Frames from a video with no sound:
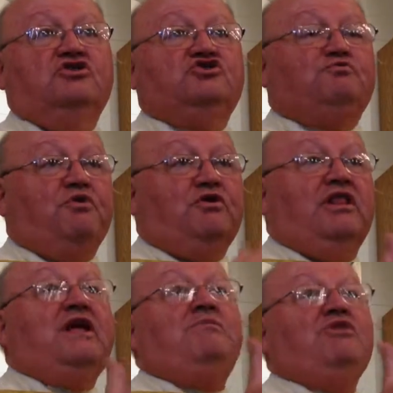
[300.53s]
to
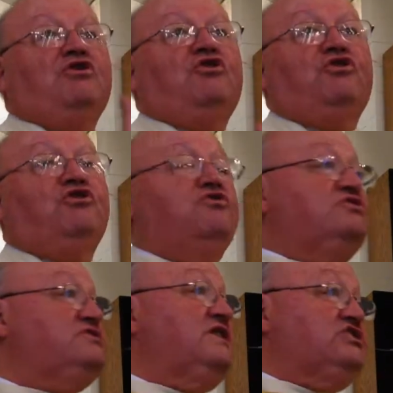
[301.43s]
proclaim the good
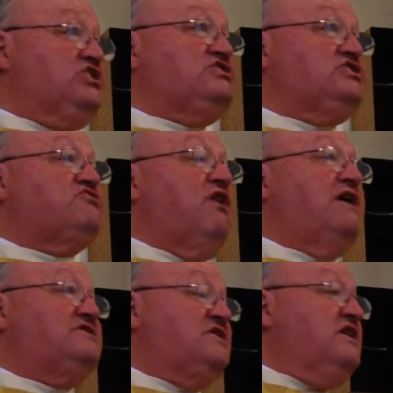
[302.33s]
news that Jesus
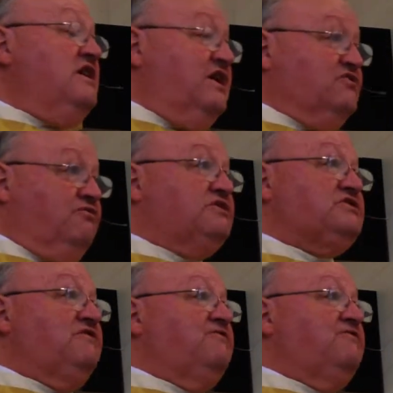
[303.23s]
Christ is risen